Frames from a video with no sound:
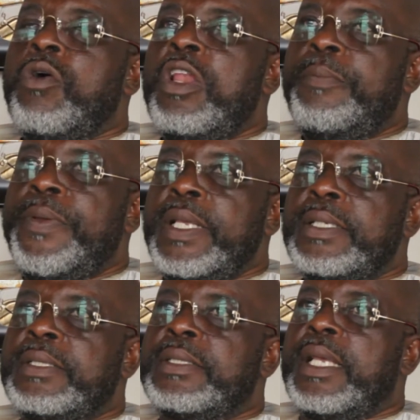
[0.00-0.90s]

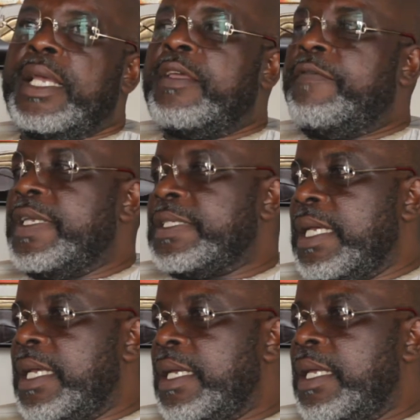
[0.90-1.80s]
Olympics and
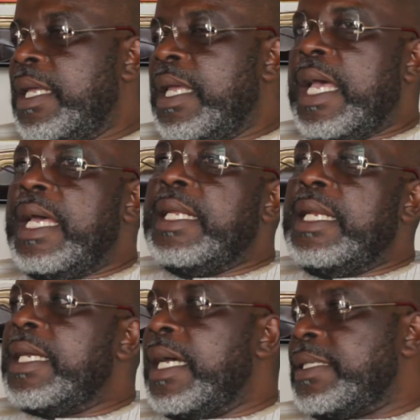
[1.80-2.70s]
Givesa had a
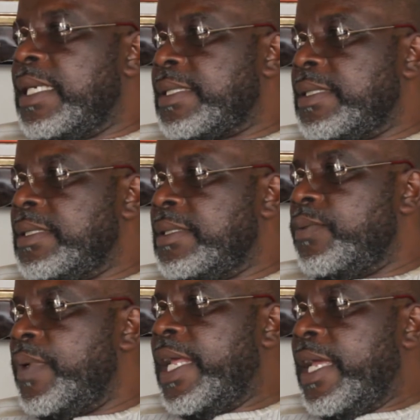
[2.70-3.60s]
legal tussle
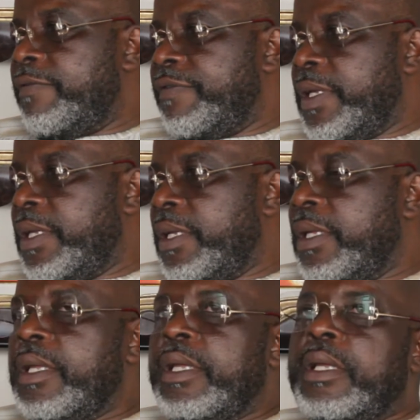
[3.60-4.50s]
with the FA,
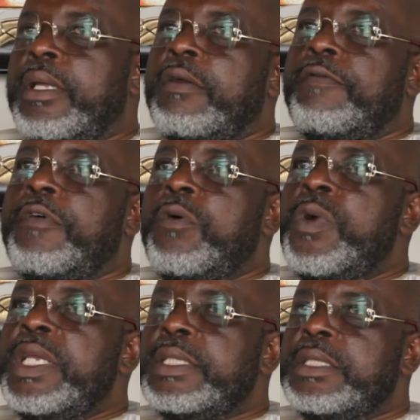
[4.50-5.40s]
for
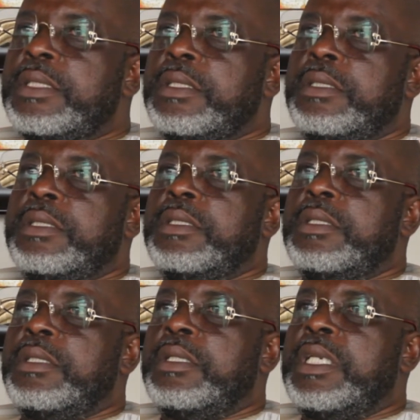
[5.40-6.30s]
which
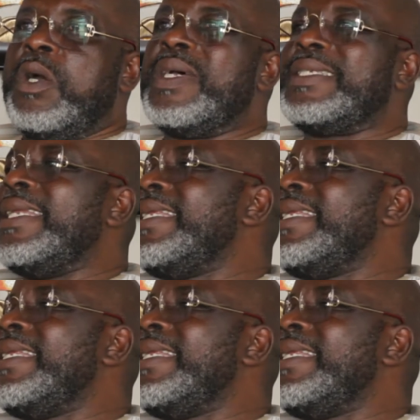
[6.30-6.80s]
there was the